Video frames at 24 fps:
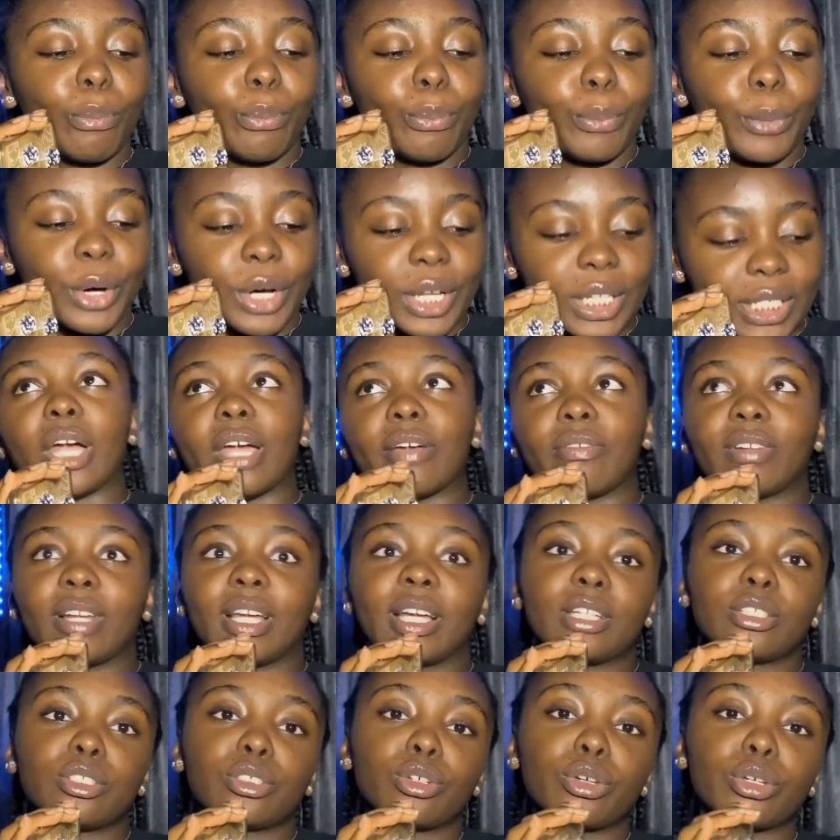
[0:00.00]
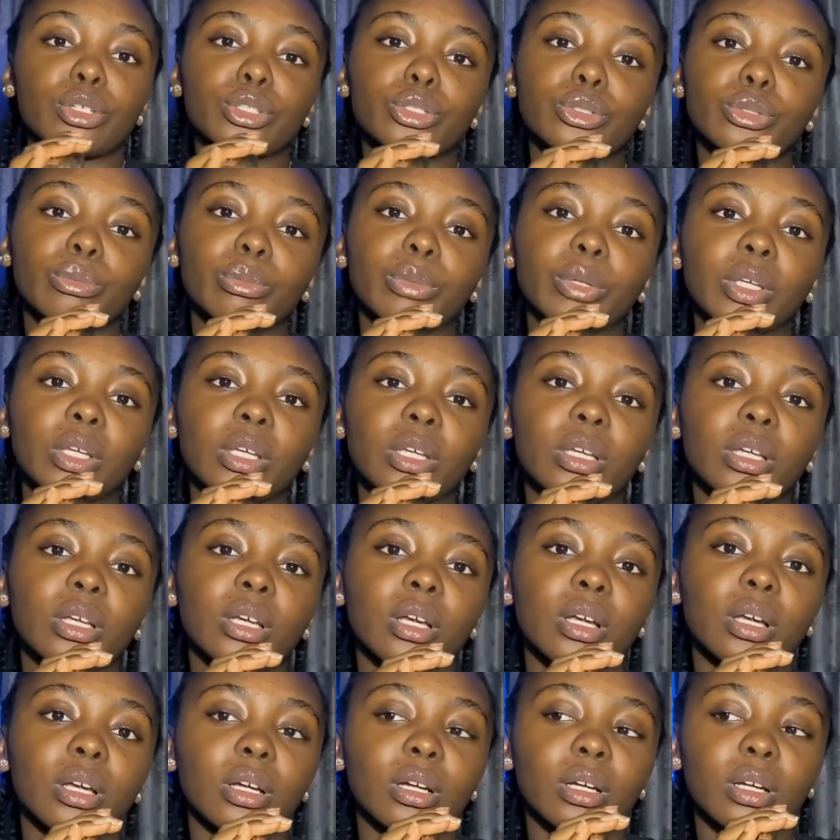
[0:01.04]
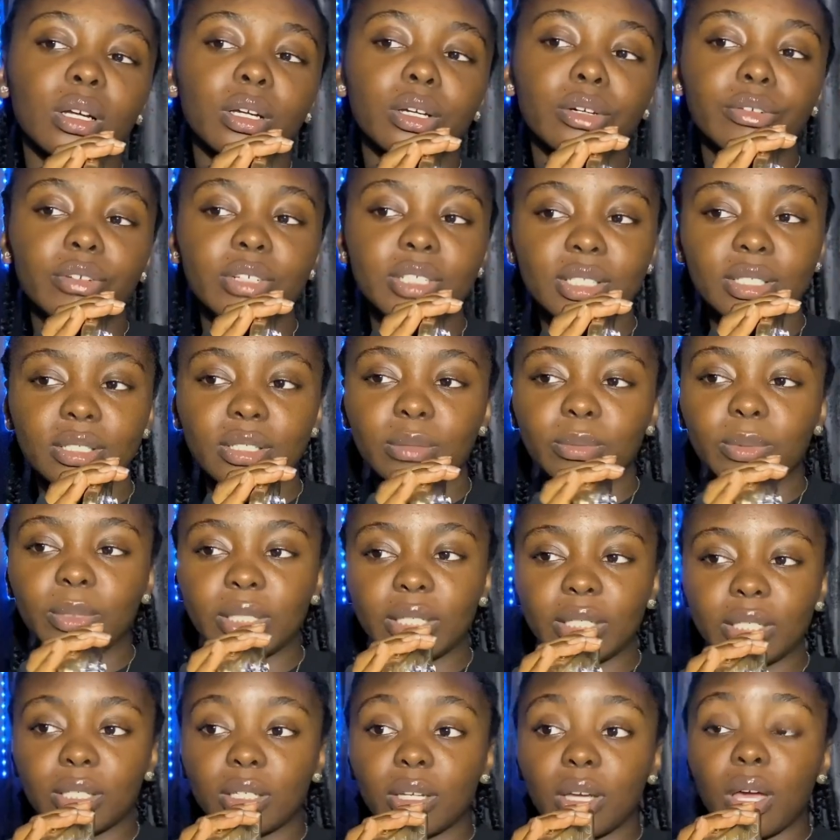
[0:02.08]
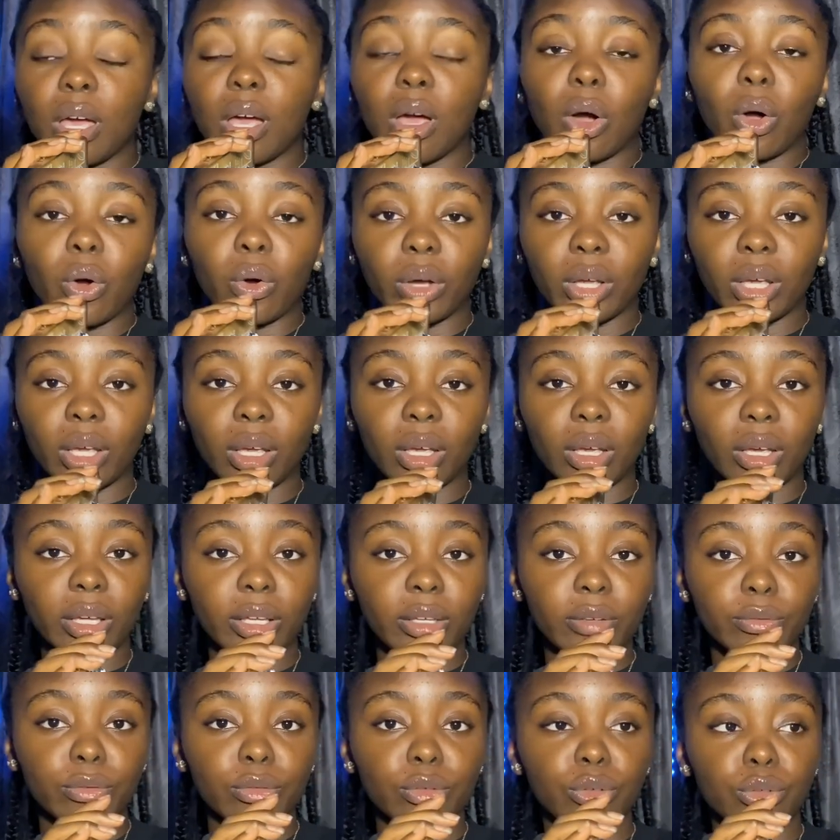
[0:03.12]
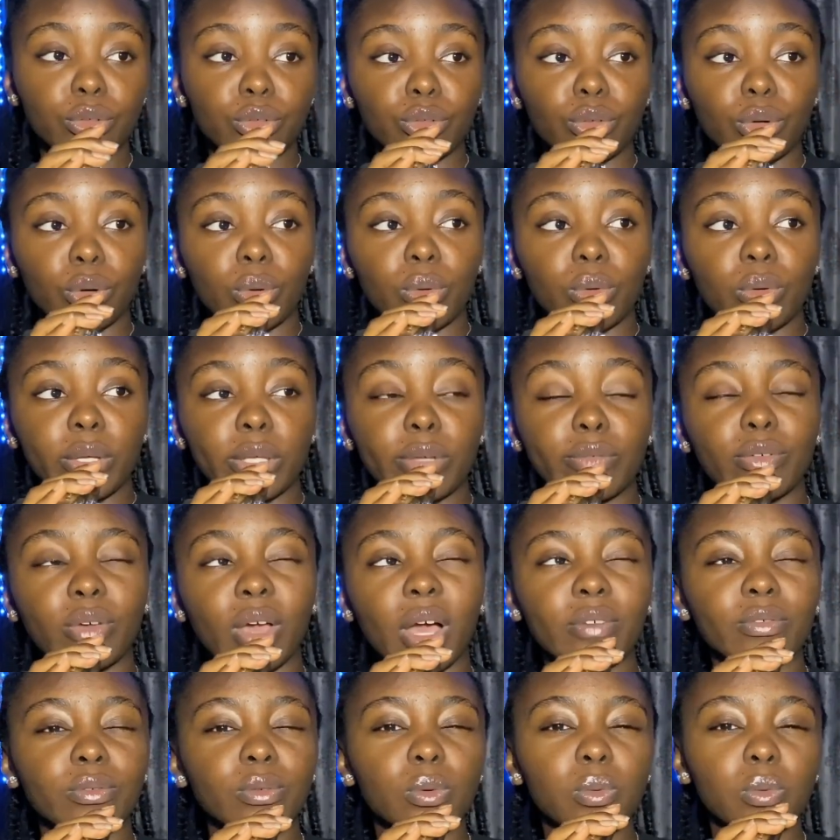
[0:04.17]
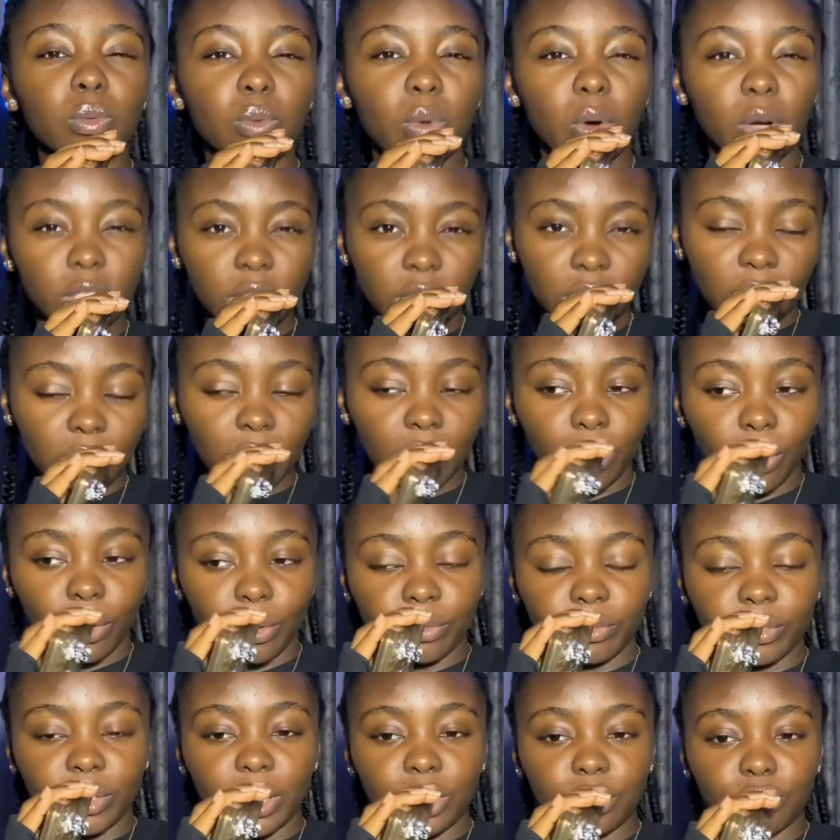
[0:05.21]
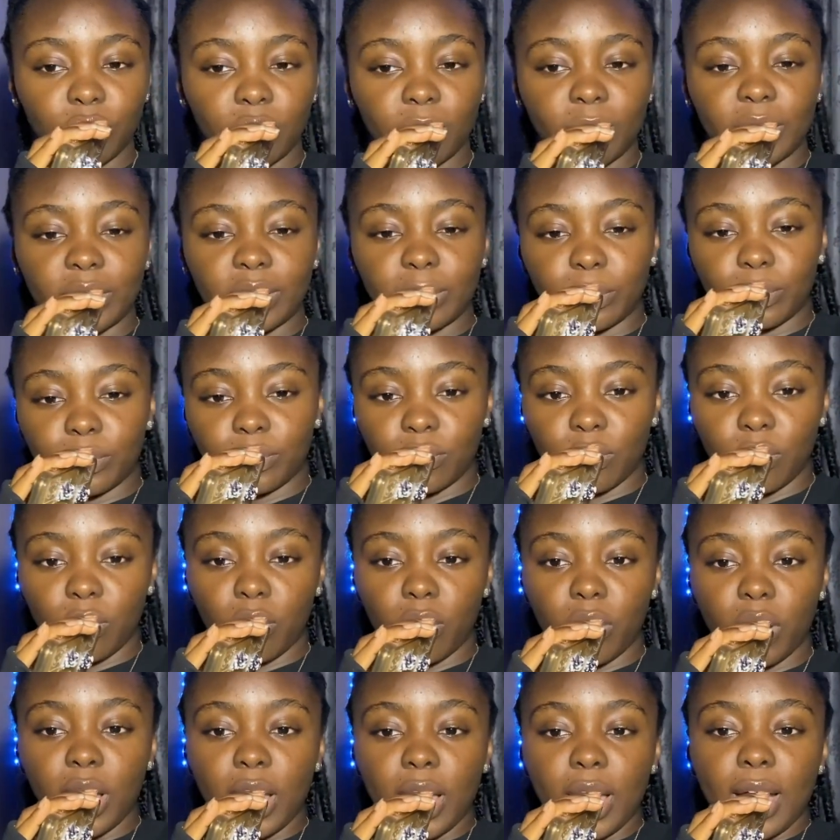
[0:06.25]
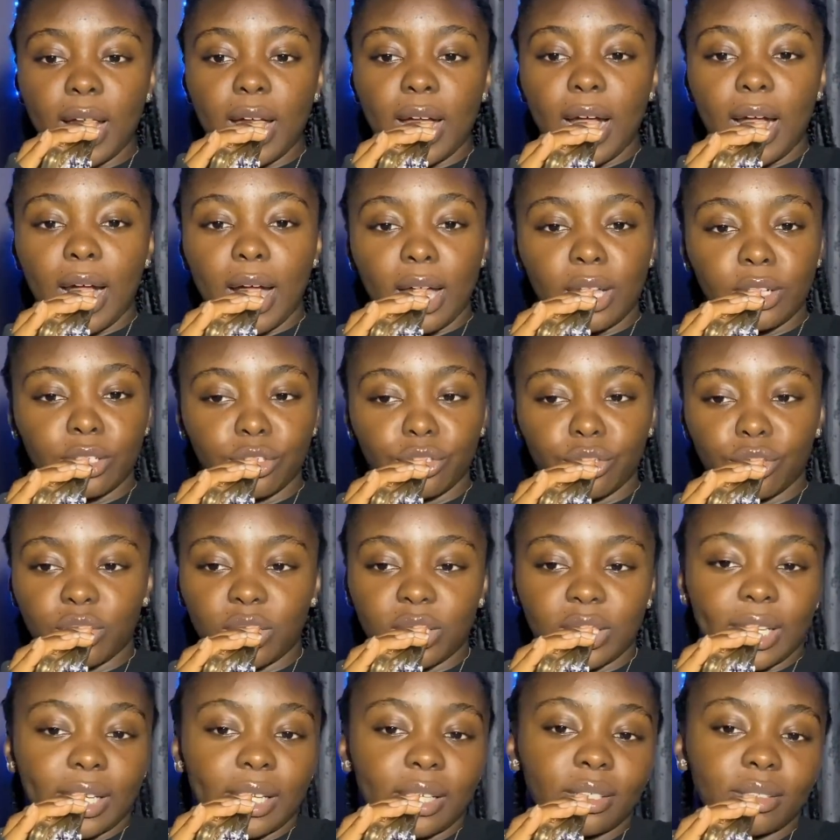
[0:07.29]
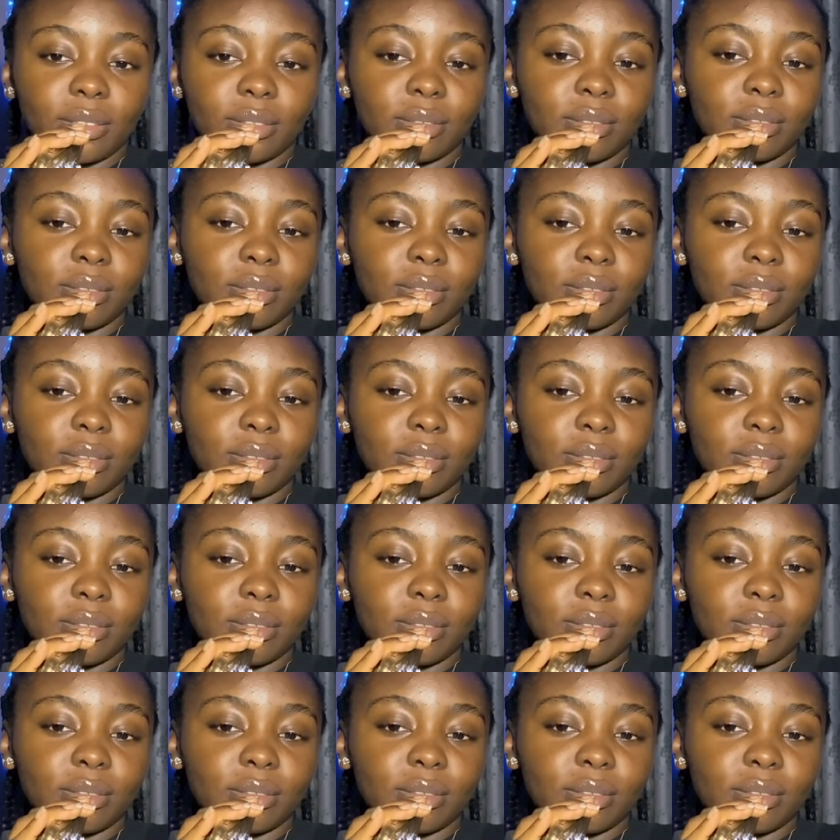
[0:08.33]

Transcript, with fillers: But I feel like it's going to be reasonably okay if you don't, if you haven't watched a lot of K dramas before and you're just like,